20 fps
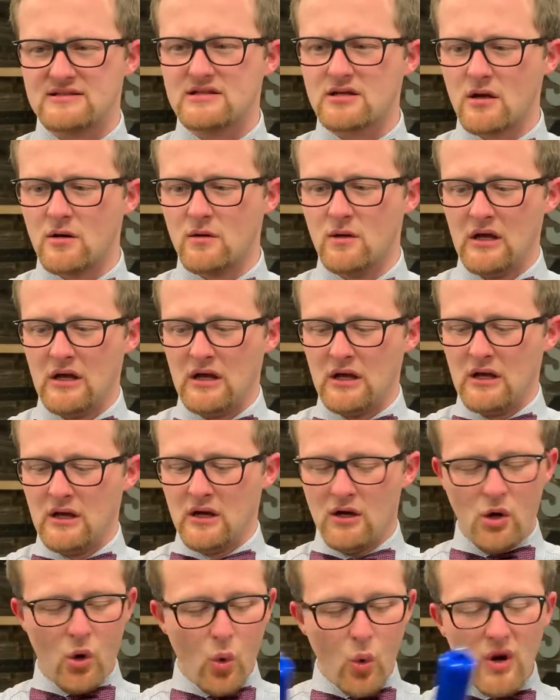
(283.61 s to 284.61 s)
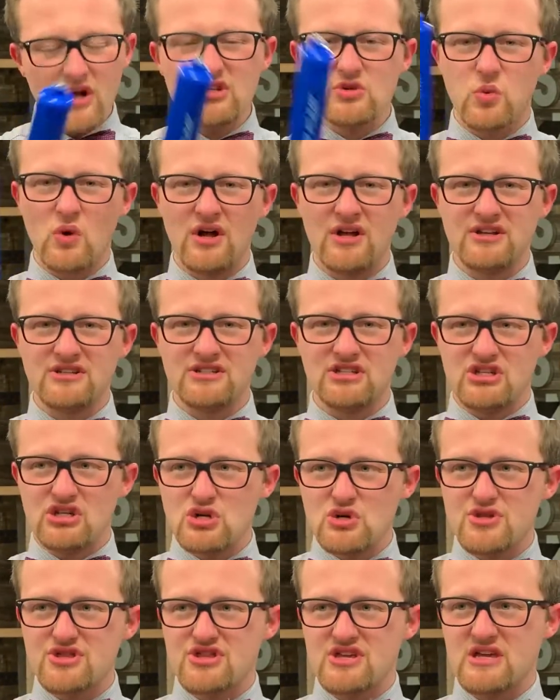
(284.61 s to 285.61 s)
So which one do
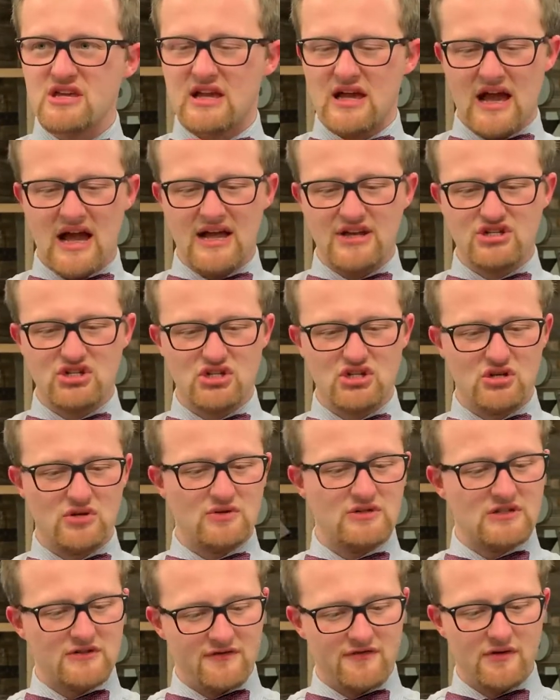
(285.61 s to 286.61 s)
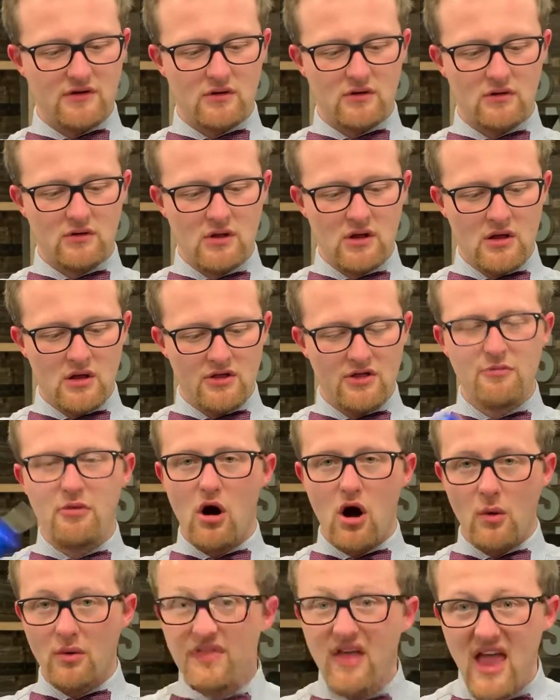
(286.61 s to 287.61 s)
you think I should use to fill the
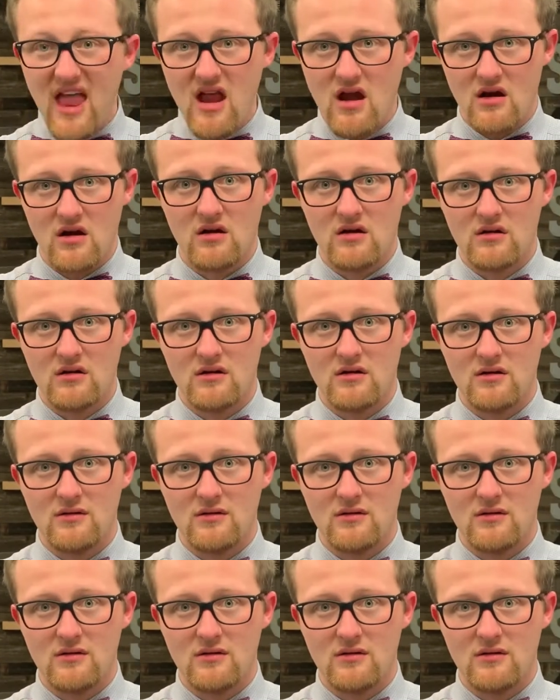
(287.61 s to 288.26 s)
ball with air?